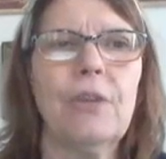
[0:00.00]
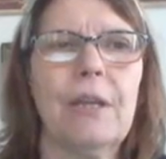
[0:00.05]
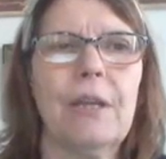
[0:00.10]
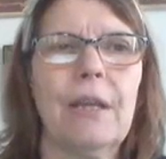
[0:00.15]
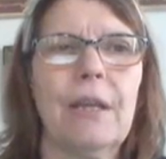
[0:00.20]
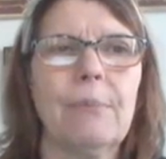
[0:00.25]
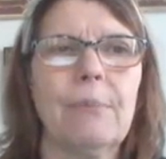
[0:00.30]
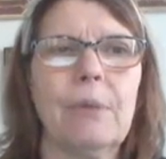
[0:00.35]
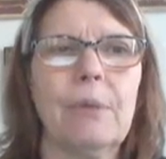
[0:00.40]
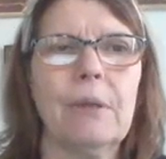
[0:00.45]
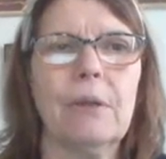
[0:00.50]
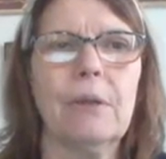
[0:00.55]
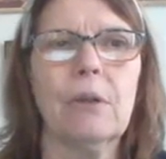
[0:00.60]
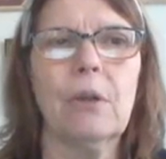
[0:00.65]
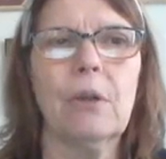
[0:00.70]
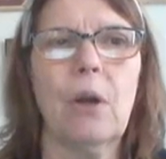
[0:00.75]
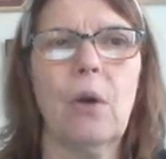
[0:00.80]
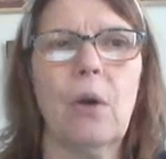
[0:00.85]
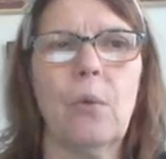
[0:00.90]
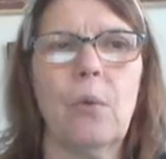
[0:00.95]
and I'm going to
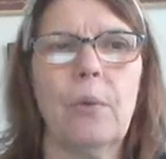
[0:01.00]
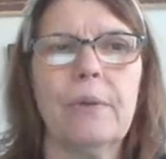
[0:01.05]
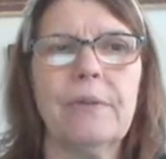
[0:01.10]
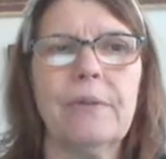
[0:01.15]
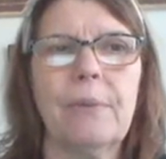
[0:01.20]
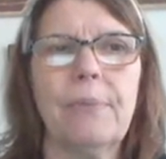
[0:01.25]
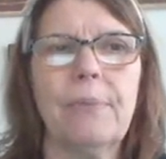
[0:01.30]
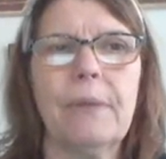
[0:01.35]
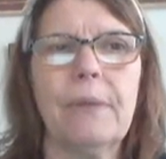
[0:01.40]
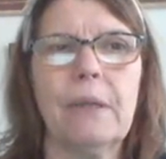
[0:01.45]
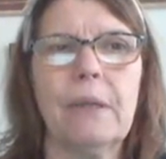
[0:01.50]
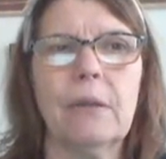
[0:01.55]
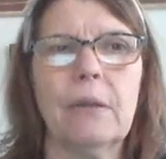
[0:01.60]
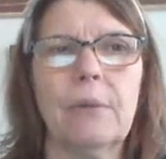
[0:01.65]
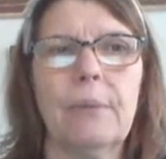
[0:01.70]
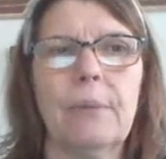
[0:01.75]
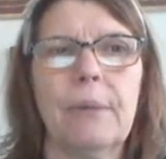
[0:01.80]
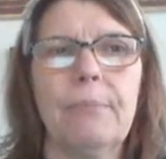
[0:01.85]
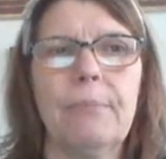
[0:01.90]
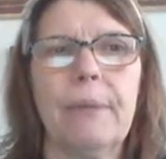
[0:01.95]
go with something a
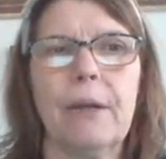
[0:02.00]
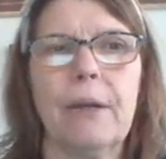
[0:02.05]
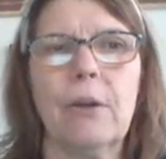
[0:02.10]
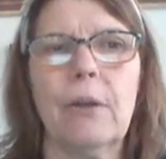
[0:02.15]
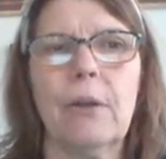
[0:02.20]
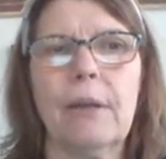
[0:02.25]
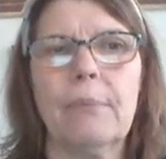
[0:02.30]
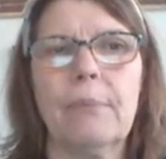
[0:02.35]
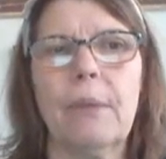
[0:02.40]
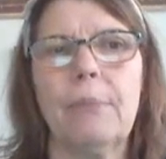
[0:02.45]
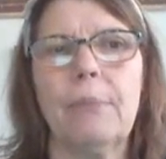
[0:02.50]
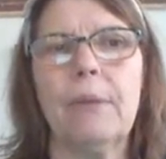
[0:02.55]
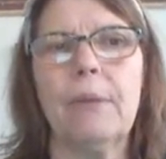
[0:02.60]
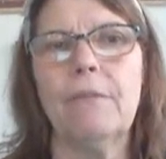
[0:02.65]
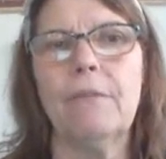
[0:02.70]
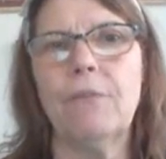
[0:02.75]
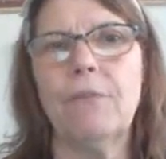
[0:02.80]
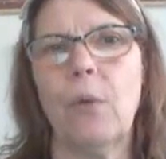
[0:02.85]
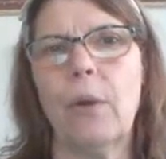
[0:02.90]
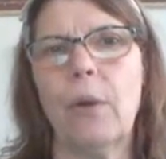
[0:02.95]
little bit bigger, like maybe a
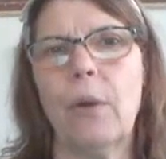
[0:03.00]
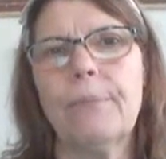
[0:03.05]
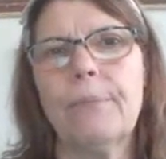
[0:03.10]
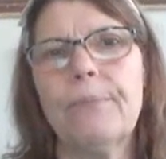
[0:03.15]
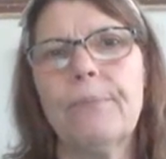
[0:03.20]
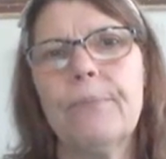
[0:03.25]
4.